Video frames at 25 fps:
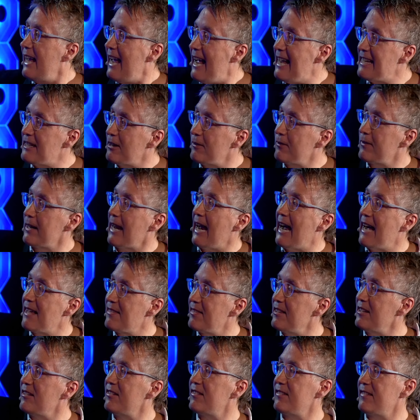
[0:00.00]
And you've got
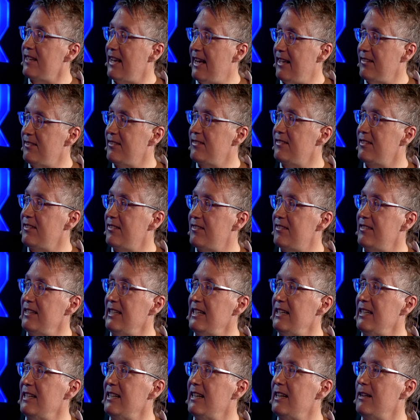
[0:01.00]
these tests to
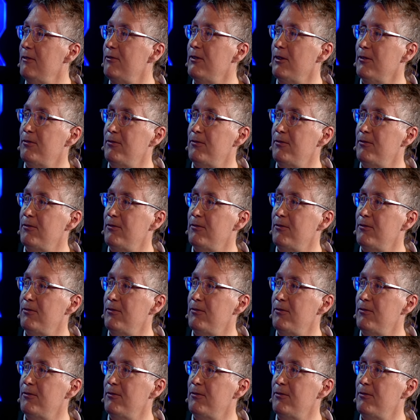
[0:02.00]
see if you're